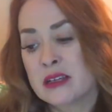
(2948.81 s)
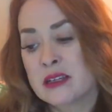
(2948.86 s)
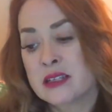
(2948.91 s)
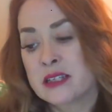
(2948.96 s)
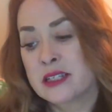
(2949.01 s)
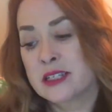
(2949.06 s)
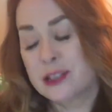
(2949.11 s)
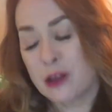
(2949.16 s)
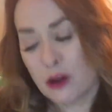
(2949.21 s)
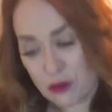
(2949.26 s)

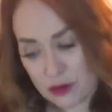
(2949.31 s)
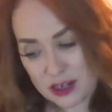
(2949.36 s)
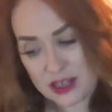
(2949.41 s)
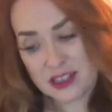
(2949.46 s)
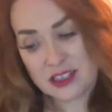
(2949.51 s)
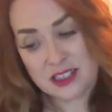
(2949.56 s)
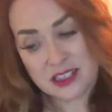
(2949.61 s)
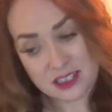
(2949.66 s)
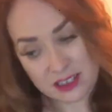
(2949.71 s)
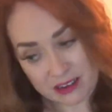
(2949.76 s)
Sonja
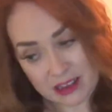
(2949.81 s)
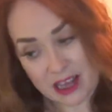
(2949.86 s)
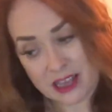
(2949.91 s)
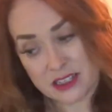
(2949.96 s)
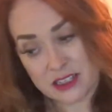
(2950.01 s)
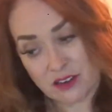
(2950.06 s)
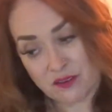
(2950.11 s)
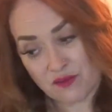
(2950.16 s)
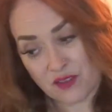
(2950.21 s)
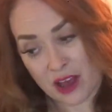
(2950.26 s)
still
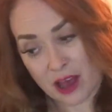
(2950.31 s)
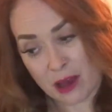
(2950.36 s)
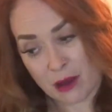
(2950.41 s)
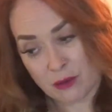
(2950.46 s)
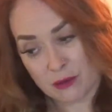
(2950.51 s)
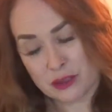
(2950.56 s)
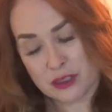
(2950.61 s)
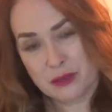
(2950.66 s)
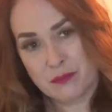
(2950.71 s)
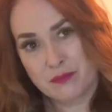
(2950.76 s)
hasn't
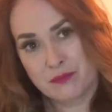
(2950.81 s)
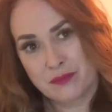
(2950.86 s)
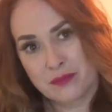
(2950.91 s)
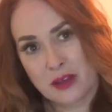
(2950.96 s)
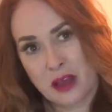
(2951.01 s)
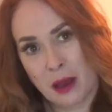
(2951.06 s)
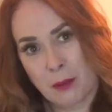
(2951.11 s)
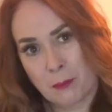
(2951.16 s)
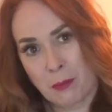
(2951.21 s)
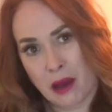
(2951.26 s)
found
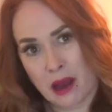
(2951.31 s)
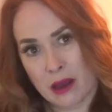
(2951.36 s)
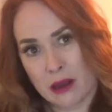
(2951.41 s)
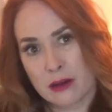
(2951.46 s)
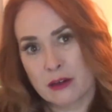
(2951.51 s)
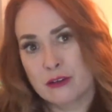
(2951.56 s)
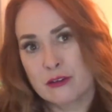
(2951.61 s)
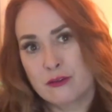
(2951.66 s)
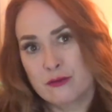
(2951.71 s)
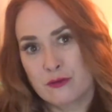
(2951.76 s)
a
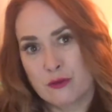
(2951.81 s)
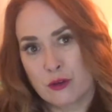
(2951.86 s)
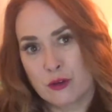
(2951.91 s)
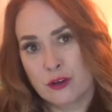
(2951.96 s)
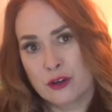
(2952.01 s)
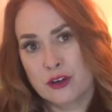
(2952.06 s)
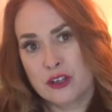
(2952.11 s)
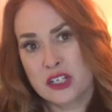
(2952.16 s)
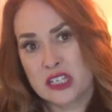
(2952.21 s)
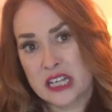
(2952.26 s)
buyer for
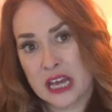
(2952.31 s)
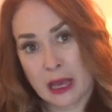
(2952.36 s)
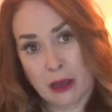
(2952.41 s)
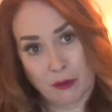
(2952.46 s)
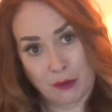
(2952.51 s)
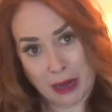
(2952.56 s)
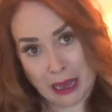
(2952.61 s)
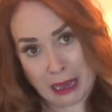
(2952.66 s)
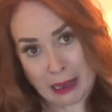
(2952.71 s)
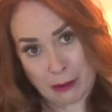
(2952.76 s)
her
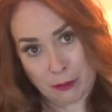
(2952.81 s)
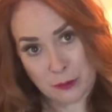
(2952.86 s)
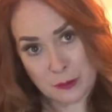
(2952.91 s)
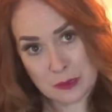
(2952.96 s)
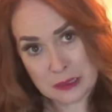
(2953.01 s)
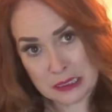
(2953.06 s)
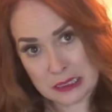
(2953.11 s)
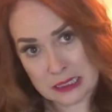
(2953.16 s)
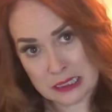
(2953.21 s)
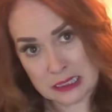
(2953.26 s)

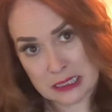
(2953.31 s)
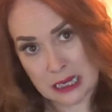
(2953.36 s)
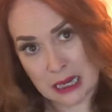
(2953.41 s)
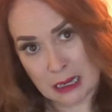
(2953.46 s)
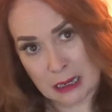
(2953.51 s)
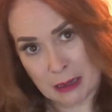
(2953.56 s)
townhouse,